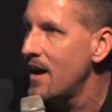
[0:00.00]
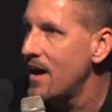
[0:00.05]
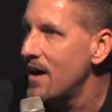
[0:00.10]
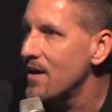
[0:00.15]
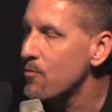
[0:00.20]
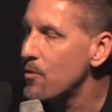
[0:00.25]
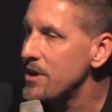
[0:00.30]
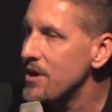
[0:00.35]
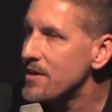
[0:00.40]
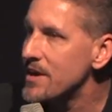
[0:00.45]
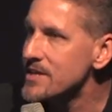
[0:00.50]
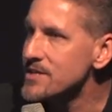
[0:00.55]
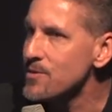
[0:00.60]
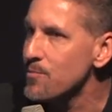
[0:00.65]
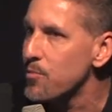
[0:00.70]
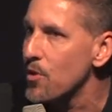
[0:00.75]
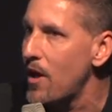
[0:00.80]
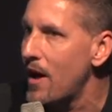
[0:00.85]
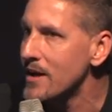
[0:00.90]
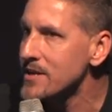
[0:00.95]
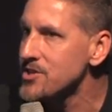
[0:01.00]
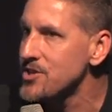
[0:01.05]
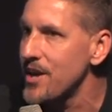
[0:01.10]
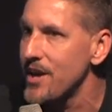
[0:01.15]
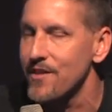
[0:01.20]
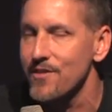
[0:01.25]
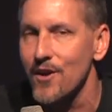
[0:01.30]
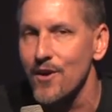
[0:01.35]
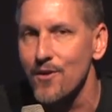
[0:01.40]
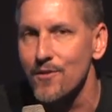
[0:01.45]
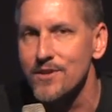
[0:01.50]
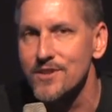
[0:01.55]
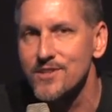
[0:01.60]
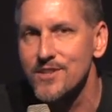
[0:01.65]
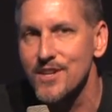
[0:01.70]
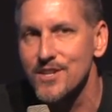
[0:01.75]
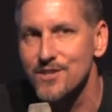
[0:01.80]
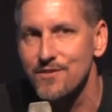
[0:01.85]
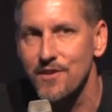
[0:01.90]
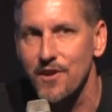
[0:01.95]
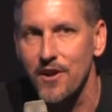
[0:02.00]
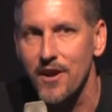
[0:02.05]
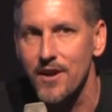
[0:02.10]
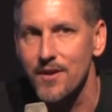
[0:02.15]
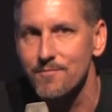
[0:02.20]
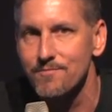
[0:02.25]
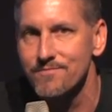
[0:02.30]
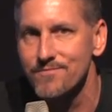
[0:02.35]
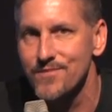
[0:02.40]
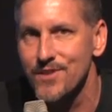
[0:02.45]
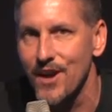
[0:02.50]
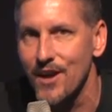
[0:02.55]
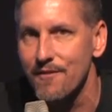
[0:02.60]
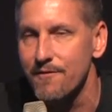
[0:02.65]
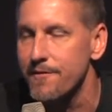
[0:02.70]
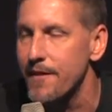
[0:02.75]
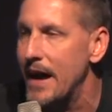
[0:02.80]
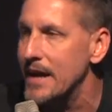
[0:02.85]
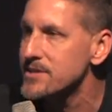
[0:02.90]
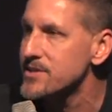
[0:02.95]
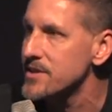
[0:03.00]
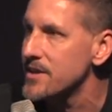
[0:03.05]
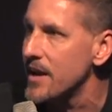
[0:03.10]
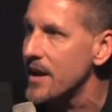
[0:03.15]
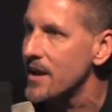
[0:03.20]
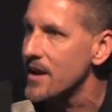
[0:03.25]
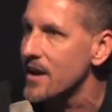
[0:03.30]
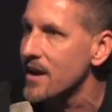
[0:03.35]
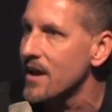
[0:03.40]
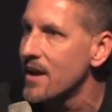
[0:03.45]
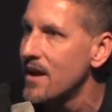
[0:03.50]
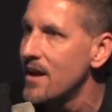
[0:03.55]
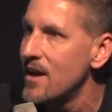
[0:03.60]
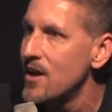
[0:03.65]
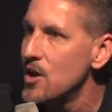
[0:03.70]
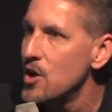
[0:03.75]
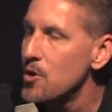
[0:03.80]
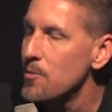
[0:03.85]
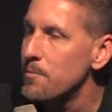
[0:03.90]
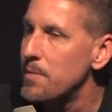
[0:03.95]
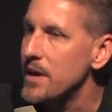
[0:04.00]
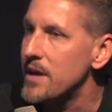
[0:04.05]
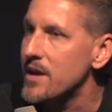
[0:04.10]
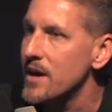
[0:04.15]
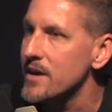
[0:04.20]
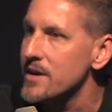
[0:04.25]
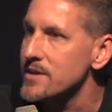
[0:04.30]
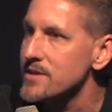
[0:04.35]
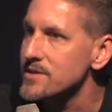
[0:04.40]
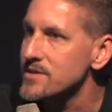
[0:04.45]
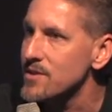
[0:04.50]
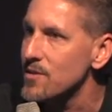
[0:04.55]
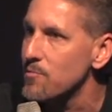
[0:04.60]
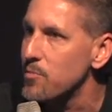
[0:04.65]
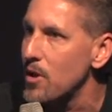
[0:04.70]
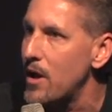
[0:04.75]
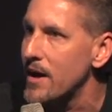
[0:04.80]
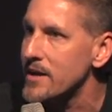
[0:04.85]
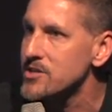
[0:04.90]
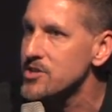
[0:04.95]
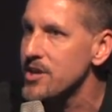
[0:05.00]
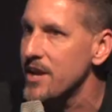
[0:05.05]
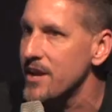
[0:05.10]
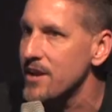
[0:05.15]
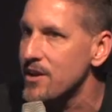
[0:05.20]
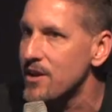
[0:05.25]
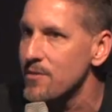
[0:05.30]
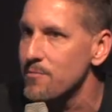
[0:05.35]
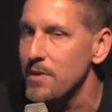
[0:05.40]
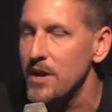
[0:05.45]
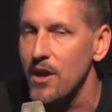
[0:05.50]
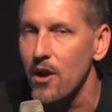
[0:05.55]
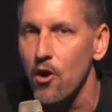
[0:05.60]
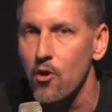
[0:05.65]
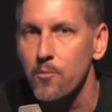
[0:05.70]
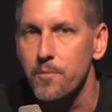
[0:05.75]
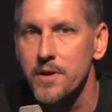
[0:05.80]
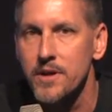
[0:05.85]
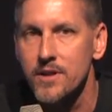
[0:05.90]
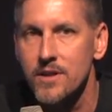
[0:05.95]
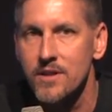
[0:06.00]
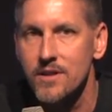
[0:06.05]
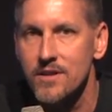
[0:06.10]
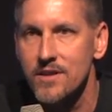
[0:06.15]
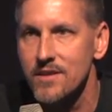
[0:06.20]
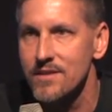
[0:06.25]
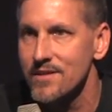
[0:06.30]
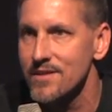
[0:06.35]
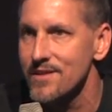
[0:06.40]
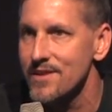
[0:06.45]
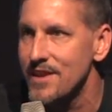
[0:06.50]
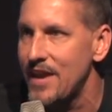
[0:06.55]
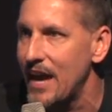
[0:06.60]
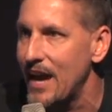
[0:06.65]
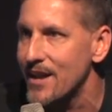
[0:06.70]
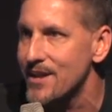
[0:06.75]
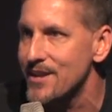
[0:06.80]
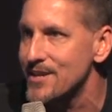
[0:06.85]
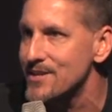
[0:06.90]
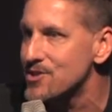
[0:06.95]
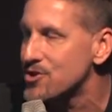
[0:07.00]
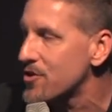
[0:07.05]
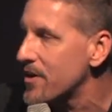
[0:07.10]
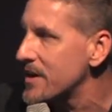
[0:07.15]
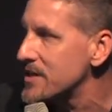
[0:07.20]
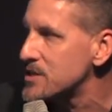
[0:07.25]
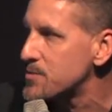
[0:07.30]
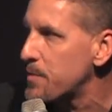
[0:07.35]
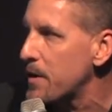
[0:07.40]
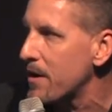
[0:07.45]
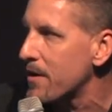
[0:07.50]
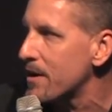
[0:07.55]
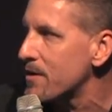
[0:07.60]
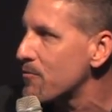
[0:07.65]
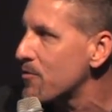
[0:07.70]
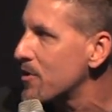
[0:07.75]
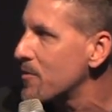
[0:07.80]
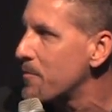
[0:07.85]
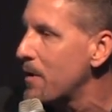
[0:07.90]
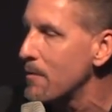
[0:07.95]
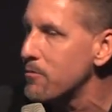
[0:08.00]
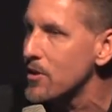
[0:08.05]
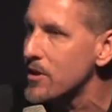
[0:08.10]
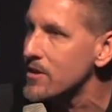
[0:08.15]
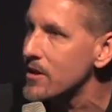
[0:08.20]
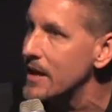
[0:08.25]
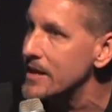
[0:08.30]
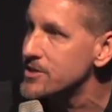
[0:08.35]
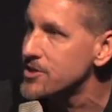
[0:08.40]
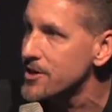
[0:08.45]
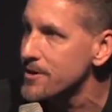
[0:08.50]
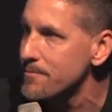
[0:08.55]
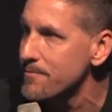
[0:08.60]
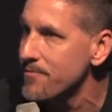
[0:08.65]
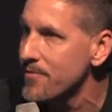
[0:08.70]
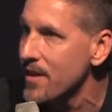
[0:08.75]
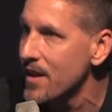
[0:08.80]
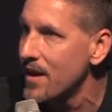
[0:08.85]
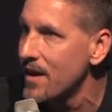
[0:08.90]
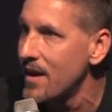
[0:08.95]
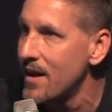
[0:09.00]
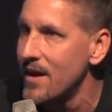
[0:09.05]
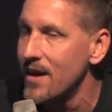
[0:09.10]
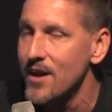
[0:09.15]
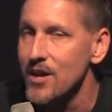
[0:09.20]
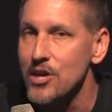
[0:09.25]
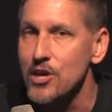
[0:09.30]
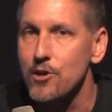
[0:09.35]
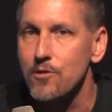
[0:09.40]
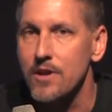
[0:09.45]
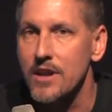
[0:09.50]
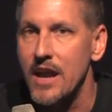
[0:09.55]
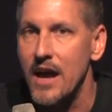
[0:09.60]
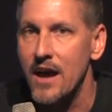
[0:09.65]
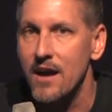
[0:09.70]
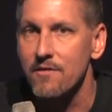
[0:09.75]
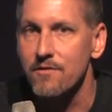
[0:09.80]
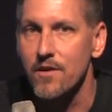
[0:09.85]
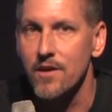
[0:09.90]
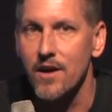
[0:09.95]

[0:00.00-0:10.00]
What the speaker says: When you get to blockchain, though, this gets very kind of fascinating because blockchain can be open, candid, transparent with a public ledger. You can have